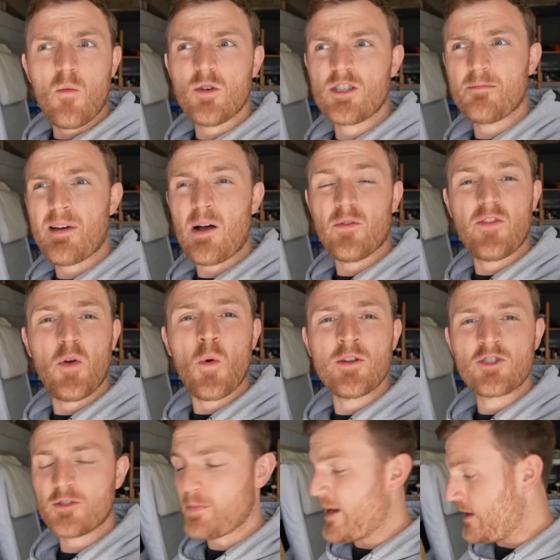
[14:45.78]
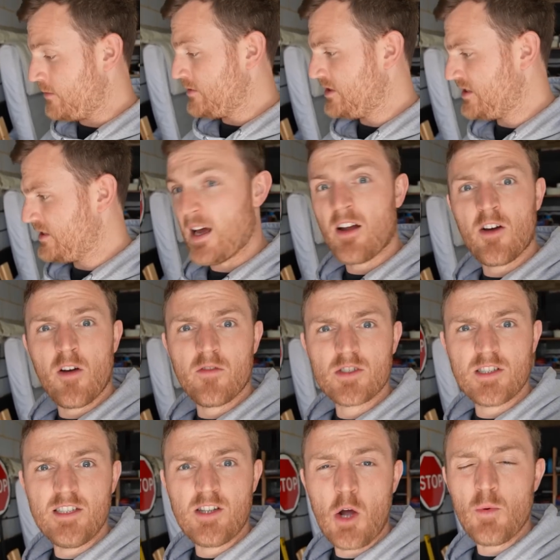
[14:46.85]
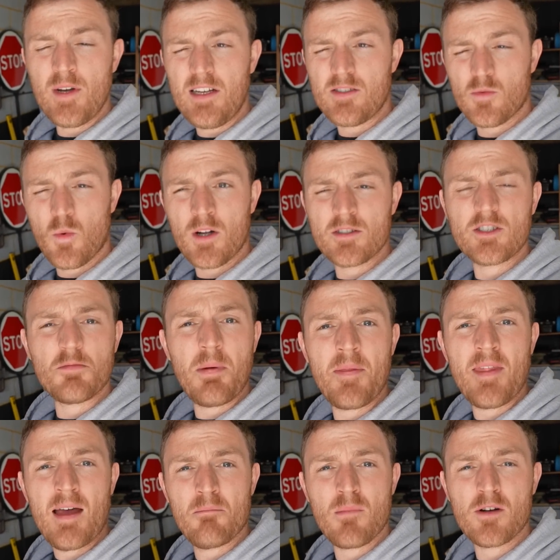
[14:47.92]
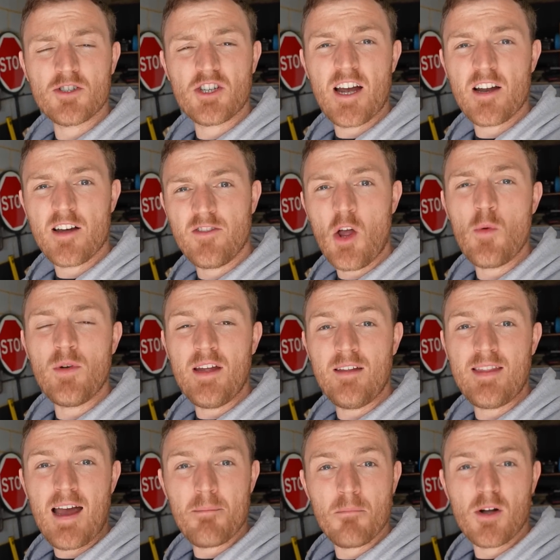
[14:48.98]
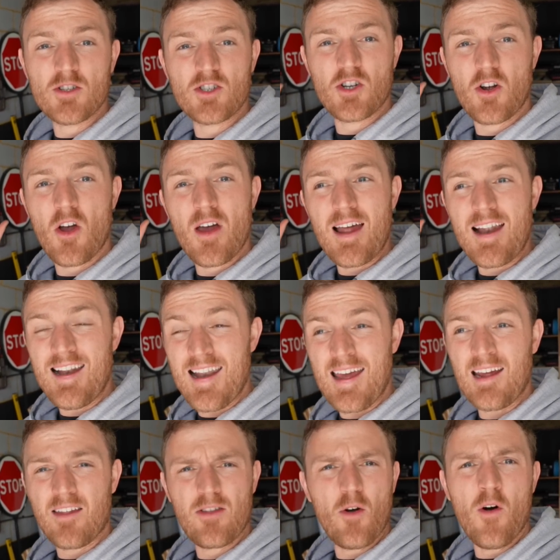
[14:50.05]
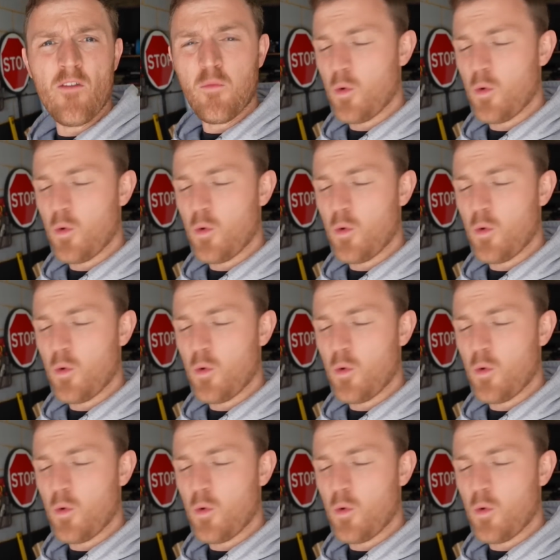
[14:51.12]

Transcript: was about £200, and I obviously don't need to spend that much, and I don't need that much length of